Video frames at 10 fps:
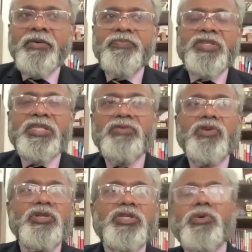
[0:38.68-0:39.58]
Uh,
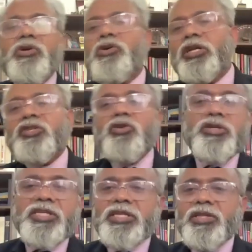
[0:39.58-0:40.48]
Sanjeev talks about
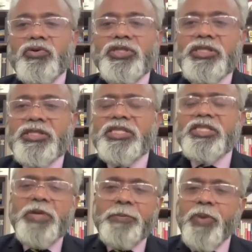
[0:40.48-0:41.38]
crisscrossing the oceans.
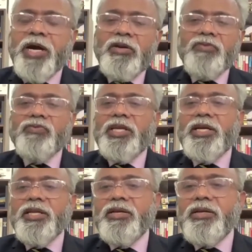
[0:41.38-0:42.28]
It's been part of the
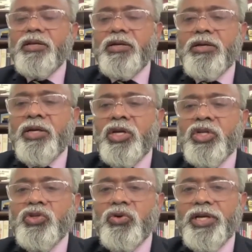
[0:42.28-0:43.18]
Indian uh,
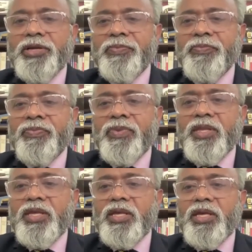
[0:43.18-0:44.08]
story.
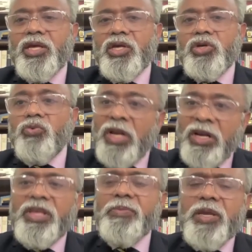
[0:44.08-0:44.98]

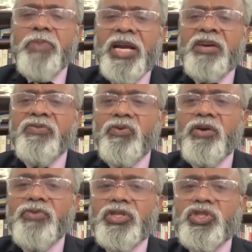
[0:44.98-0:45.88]
Will we be
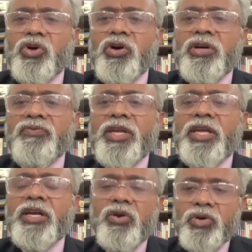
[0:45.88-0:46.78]
mindful of our
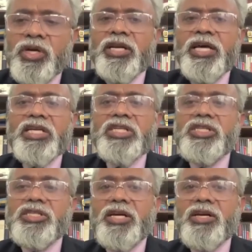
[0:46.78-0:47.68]
geography and look in
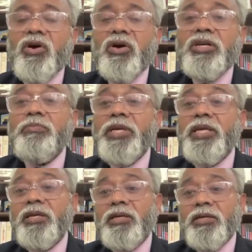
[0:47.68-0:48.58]
directions and not
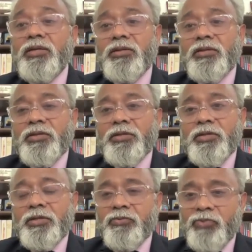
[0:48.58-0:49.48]
be,
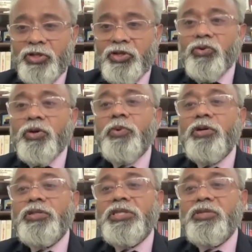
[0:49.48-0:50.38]
with due
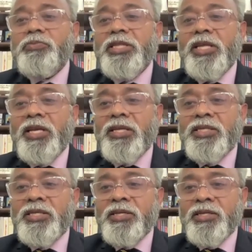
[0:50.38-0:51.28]
apologies, be
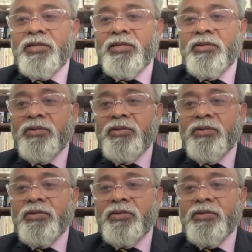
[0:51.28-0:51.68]
Delhi centric?